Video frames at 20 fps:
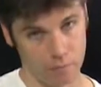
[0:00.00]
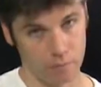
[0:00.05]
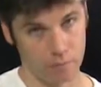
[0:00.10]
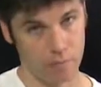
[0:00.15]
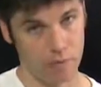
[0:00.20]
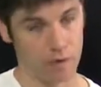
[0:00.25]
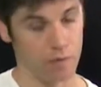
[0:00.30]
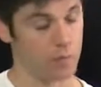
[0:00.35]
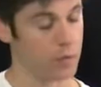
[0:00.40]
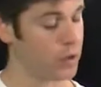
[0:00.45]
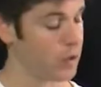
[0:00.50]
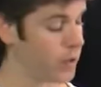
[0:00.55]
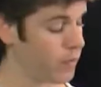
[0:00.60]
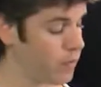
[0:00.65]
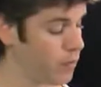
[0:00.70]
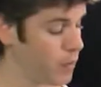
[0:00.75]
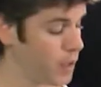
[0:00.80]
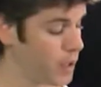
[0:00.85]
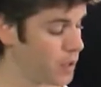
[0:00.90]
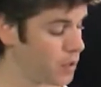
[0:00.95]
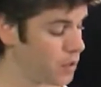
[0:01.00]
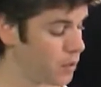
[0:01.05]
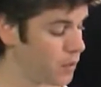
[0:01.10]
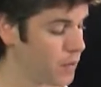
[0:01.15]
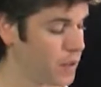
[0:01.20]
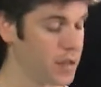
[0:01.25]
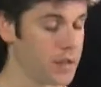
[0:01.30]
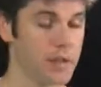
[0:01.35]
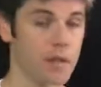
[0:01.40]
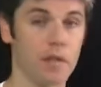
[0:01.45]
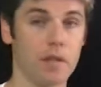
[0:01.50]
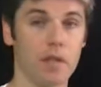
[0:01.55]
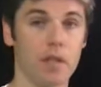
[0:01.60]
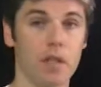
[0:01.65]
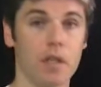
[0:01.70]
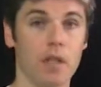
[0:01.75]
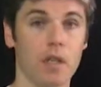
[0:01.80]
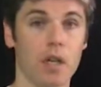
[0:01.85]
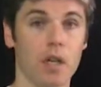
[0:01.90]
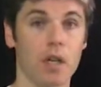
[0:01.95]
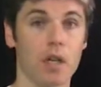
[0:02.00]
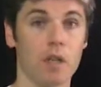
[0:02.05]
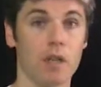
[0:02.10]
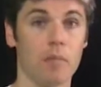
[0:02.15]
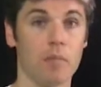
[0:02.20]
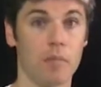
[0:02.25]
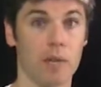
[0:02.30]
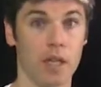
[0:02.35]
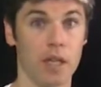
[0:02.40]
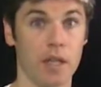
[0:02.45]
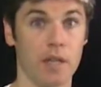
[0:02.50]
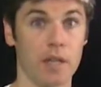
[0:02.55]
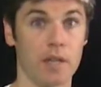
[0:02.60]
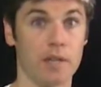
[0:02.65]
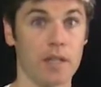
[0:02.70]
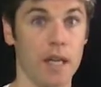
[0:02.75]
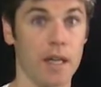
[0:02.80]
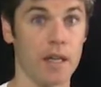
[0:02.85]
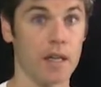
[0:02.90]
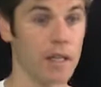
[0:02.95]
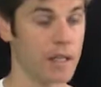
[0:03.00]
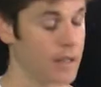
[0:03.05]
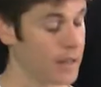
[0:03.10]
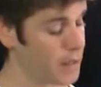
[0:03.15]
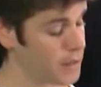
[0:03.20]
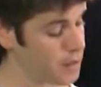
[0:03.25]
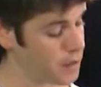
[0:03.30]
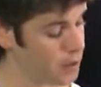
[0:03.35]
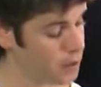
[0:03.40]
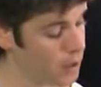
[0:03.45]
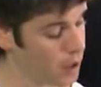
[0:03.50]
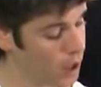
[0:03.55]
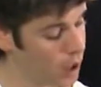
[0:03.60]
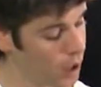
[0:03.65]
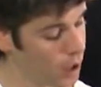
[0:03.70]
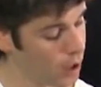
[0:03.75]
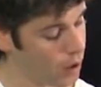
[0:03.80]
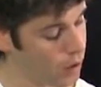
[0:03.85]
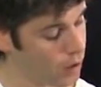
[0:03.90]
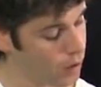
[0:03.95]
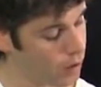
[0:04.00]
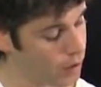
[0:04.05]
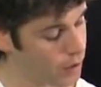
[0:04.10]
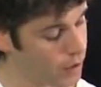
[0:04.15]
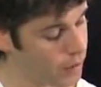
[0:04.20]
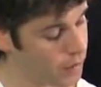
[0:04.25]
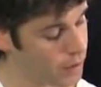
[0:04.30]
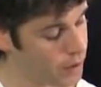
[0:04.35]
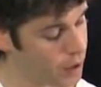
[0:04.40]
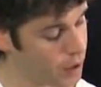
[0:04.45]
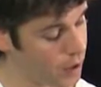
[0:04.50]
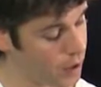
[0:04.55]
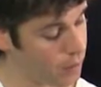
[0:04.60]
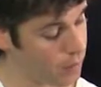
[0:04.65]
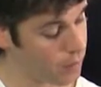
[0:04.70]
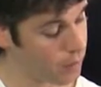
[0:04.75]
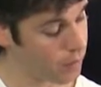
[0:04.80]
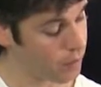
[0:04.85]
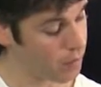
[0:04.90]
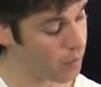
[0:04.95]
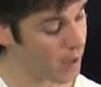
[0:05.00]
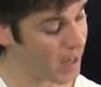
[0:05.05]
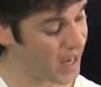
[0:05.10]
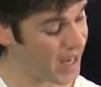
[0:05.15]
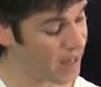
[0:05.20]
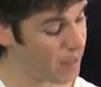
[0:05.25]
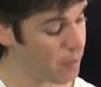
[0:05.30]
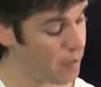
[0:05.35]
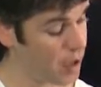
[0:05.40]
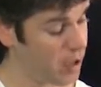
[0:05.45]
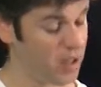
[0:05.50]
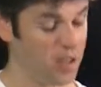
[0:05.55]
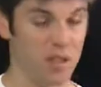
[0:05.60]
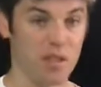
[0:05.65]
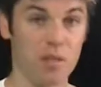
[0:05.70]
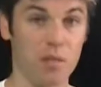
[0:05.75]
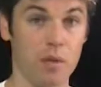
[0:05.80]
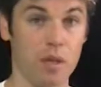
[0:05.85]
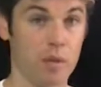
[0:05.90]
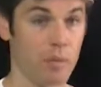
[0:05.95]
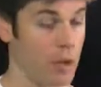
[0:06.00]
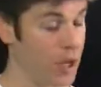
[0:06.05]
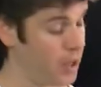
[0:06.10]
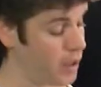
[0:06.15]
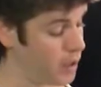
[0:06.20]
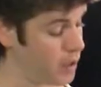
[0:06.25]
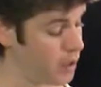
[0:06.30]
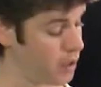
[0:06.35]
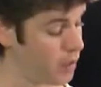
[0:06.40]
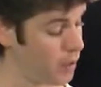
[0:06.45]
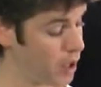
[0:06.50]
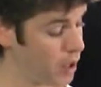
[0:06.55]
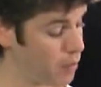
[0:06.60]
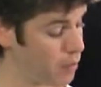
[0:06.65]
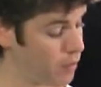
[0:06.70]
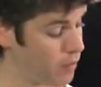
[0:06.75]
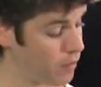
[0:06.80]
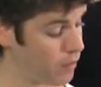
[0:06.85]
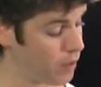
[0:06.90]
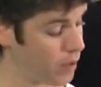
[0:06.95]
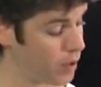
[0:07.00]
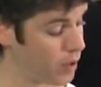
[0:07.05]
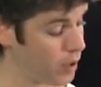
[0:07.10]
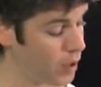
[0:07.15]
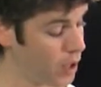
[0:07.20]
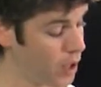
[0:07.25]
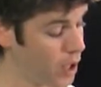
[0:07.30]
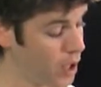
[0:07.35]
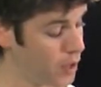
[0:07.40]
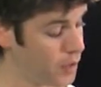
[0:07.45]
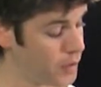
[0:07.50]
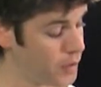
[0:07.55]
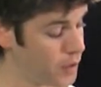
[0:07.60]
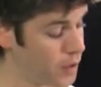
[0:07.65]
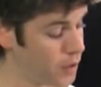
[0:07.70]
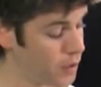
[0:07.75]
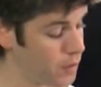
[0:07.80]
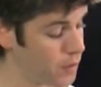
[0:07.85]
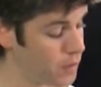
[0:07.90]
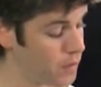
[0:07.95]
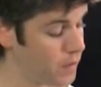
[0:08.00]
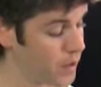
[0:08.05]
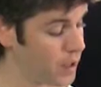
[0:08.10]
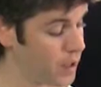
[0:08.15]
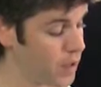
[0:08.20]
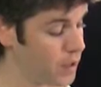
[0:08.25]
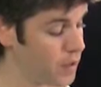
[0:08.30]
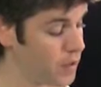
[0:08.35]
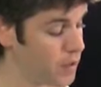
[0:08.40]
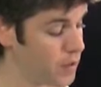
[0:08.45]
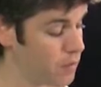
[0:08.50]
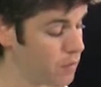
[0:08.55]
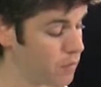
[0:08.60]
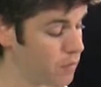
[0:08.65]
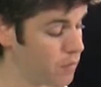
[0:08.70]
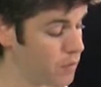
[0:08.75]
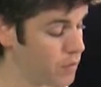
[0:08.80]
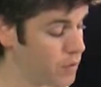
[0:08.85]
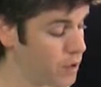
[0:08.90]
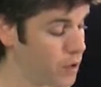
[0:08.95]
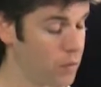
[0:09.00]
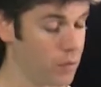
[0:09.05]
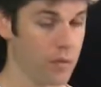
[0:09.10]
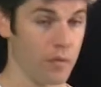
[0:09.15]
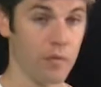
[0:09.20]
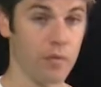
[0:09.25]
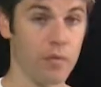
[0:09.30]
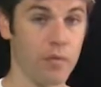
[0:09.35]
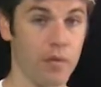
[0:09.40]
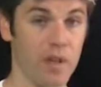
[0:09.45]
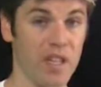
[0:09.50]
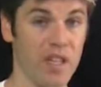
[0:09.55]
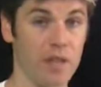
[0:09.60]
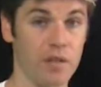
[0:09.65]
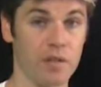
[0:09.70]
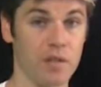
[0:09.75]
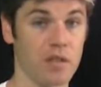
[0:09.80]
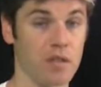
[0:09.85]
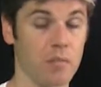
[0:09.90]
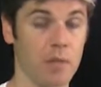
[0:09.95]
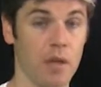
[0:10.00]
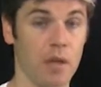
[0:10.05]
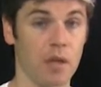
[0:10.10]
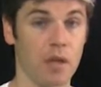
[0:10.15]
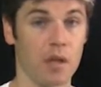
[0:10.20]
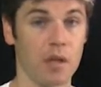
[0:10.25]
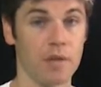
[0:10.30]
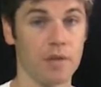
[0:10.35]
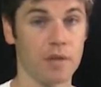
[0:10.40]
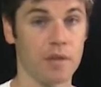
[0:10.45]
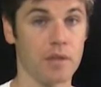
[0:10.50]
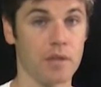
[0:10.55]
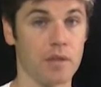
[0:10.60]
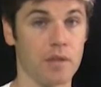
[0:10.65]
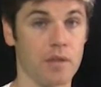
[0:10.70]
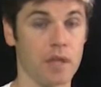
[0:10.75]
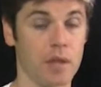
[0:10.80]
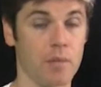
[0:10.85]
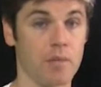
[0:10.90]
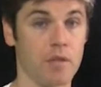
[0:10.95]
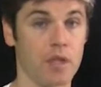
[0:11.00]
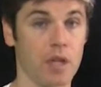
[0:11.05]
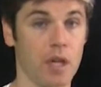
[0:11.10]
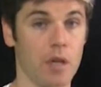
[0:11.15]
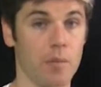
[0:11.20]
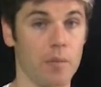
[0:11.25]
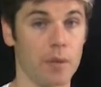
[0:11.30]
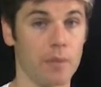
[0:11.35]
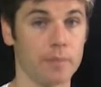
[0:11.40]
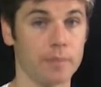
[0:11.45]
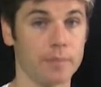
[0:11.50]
There's more information on this in the beginner technique lesson. Or if you're going from A minor to E minor, you might prefer to use fingers 2 and 3 because it's a bit closer to the same shape.